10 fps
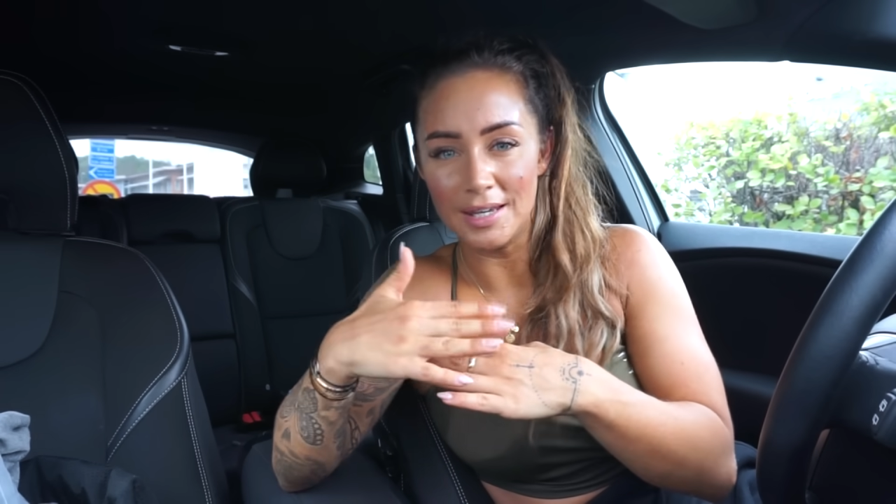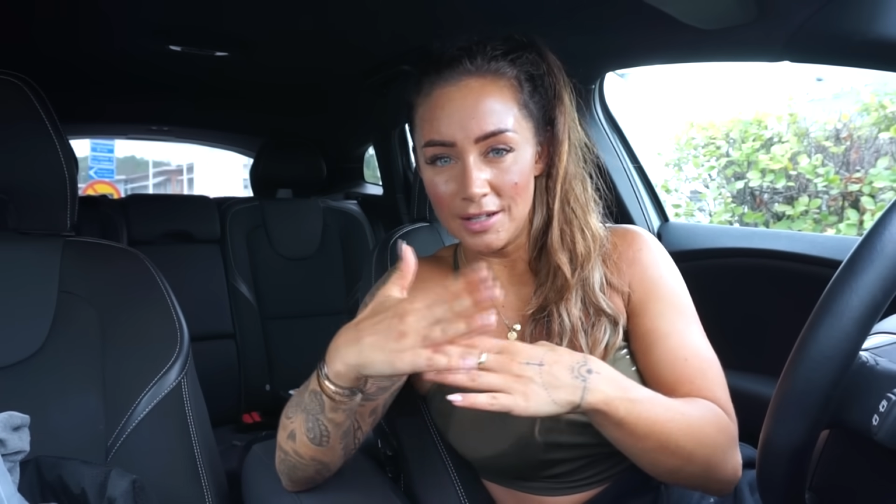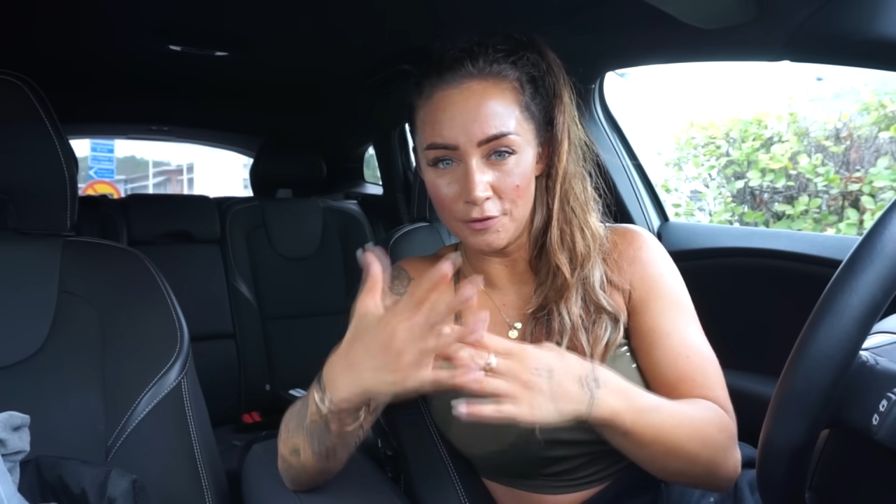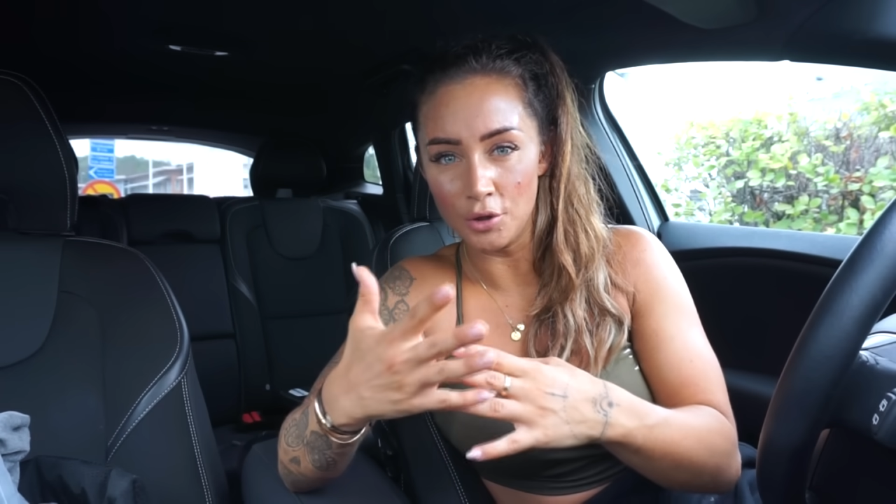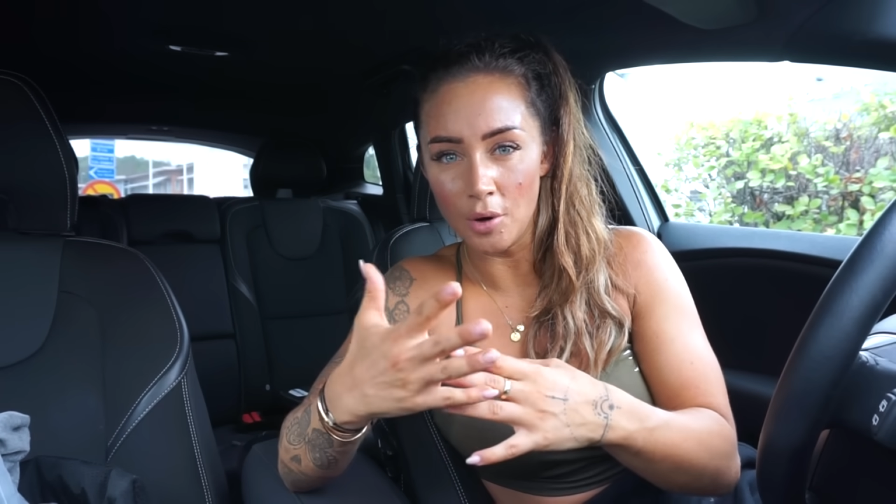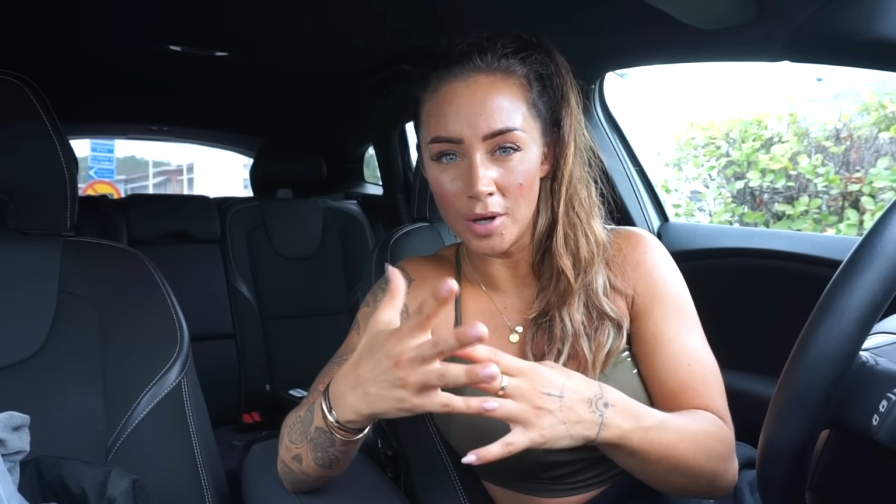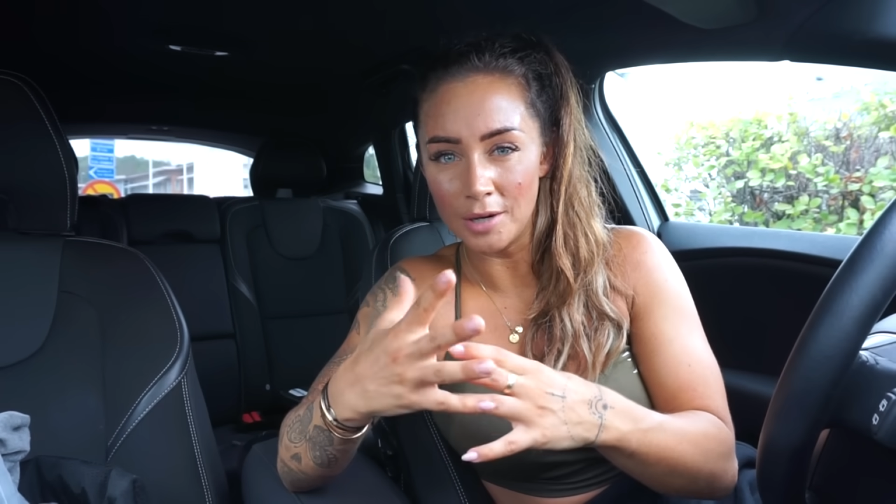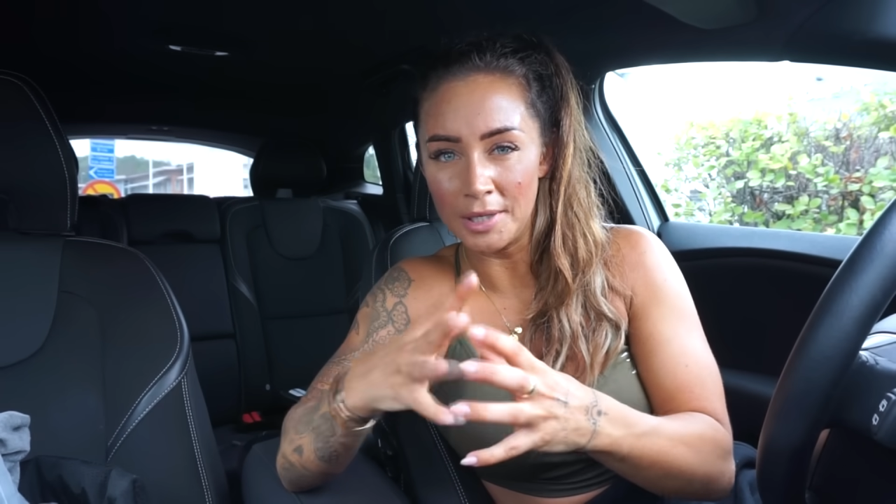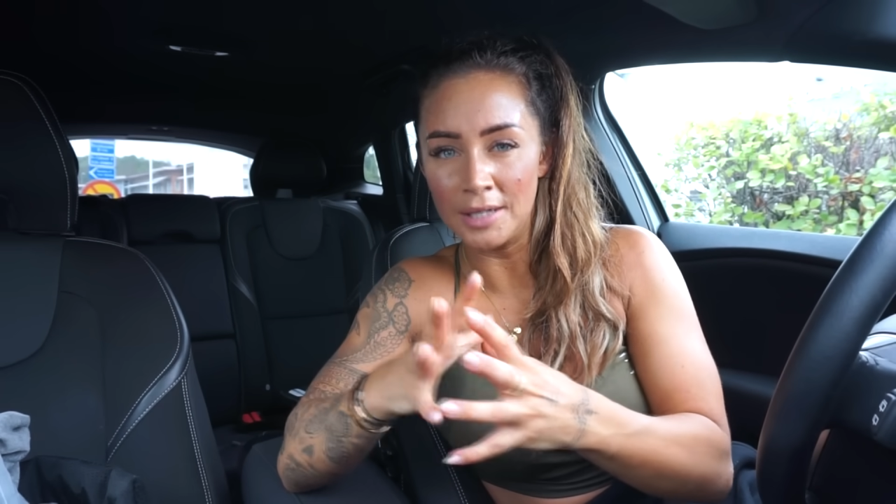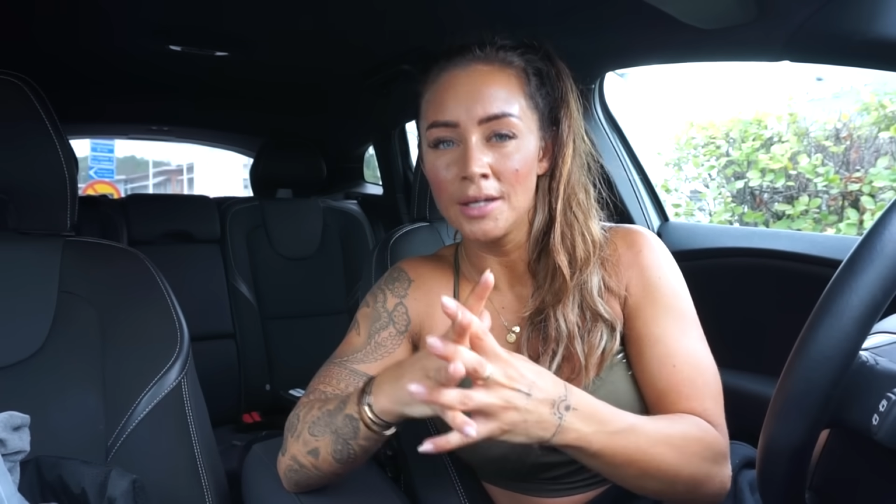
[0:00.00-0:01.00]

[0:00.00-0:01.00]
it, if you know what I mean.